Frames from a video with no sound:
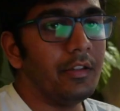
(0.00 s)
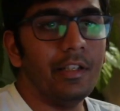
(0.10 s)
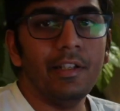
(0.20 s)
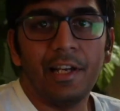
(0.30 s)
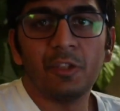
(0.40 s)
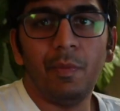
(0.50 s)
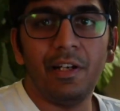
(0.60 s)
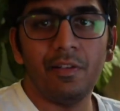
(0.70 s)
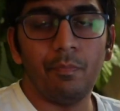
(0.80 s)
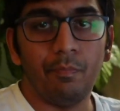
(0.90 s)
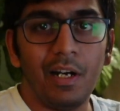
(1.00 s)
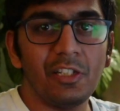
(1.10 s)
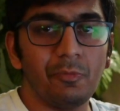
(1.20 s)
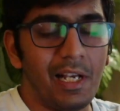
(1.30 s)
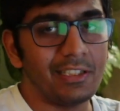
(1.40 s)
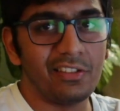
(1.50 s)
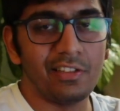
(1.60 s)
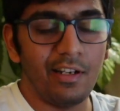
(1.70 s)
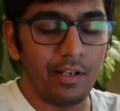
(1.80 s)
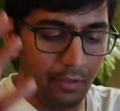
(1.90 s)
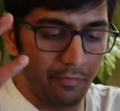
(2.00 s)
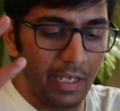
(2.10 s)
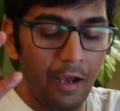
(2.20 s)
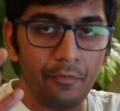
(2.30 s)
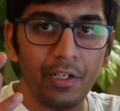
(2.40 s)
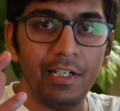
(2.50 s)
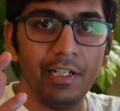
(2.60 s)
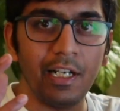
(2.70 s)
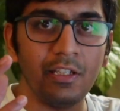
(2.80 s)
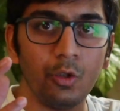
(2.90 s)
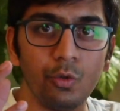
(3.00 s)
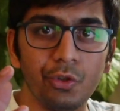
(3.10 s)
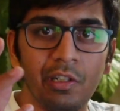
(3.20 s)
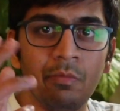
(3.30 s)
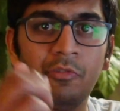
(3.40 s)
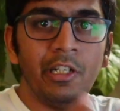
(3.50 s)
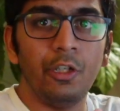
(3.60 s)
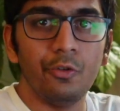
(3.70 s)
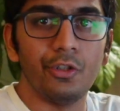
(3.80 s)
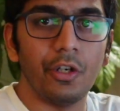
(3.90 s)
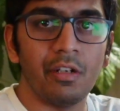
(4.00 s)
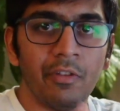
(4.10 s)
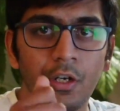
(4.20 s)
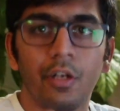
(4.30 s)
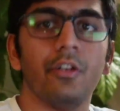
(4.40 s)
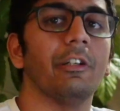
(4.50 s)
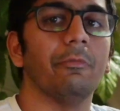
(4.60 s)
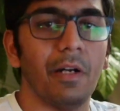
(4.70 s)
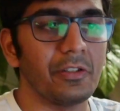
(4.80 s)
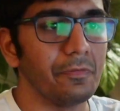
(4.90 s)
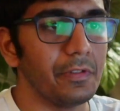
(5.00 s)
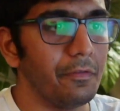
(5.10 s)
The next part is, as I said, right, we have the data in the two streams, we need to join, we're gonna use Apache Flink